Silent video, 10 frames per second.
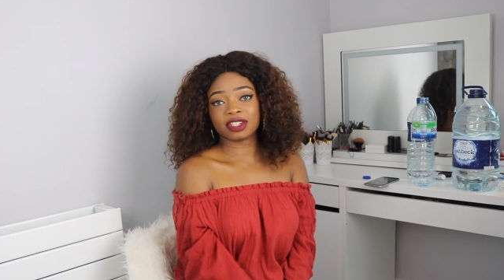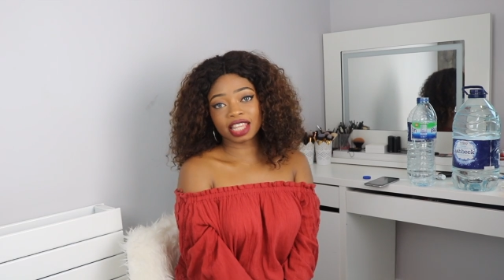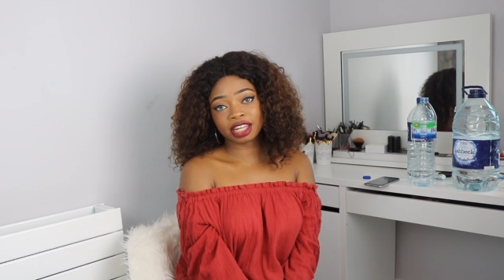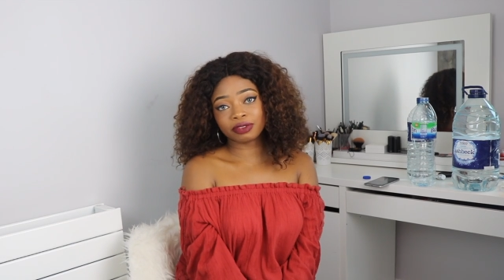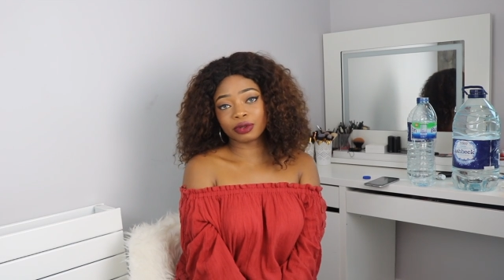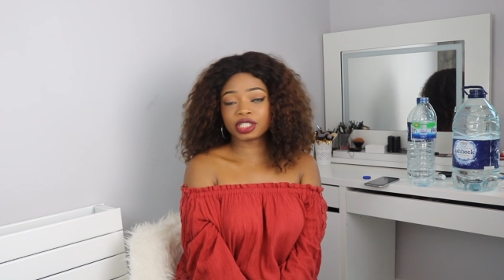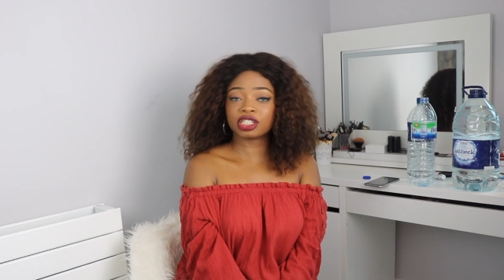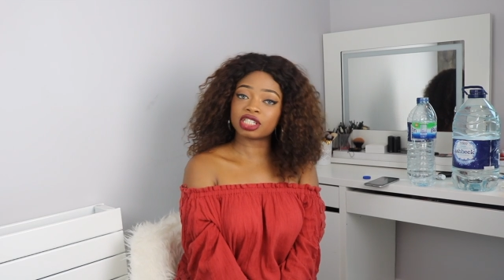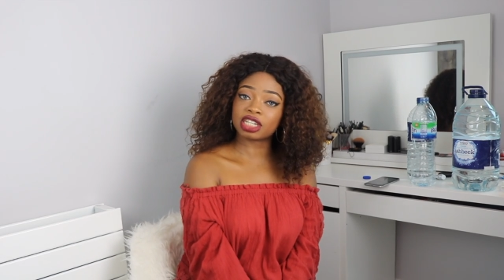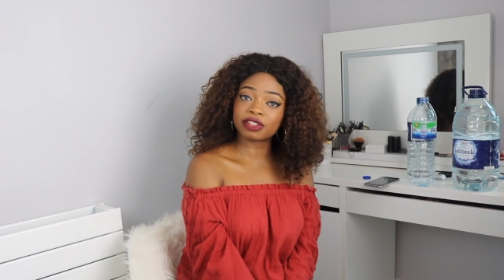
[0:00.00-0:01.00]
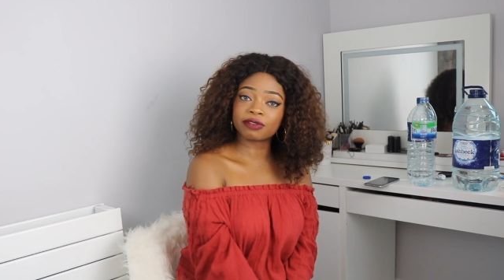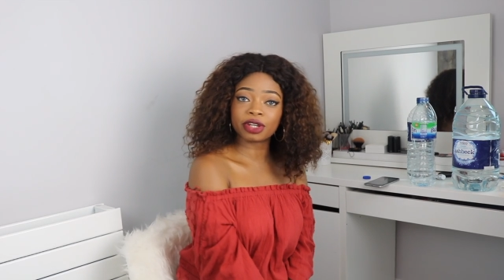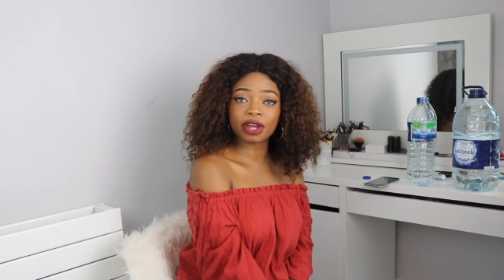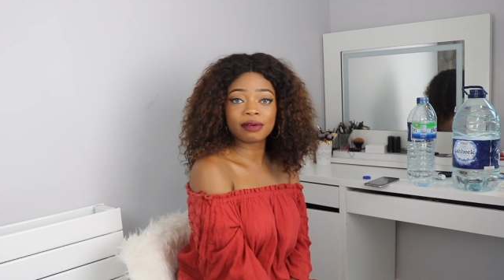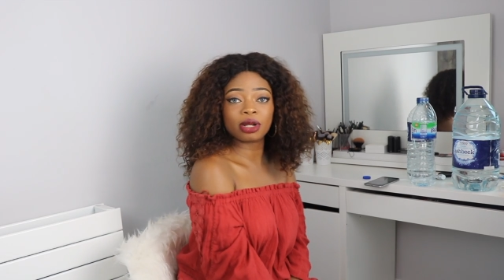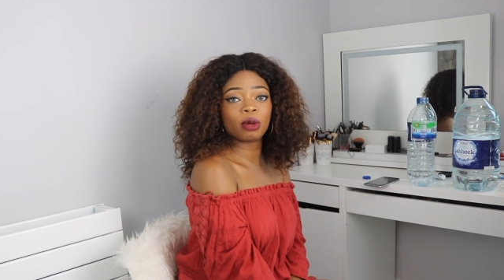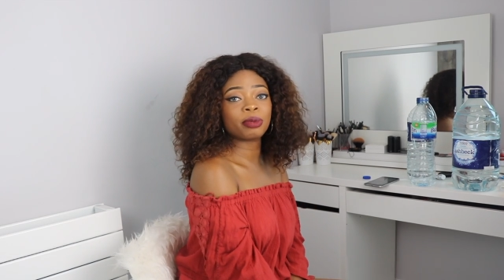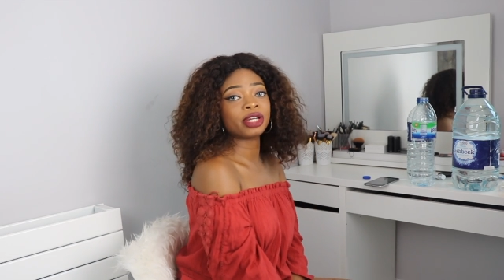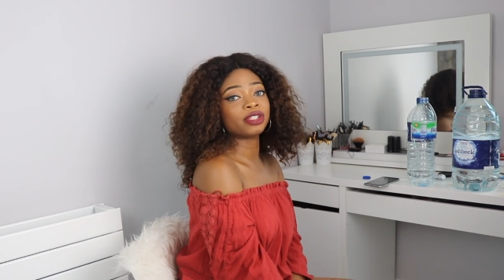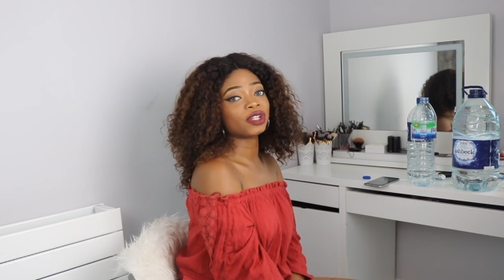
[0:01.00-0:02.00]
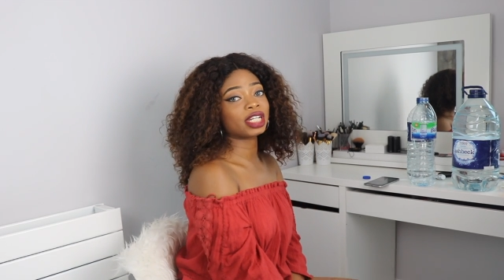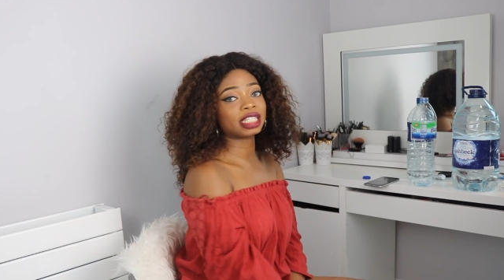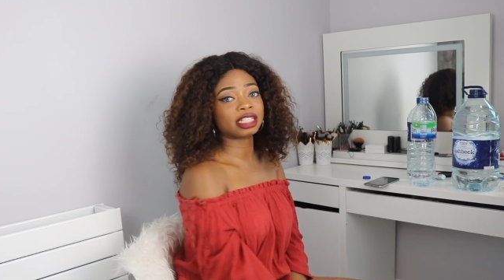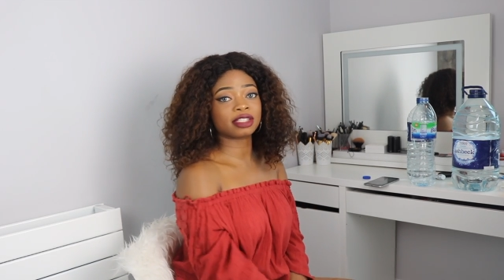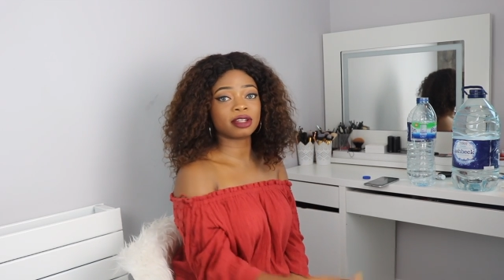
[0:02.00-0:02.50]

so thank you for watching today's video. I really hope you enjoyed it.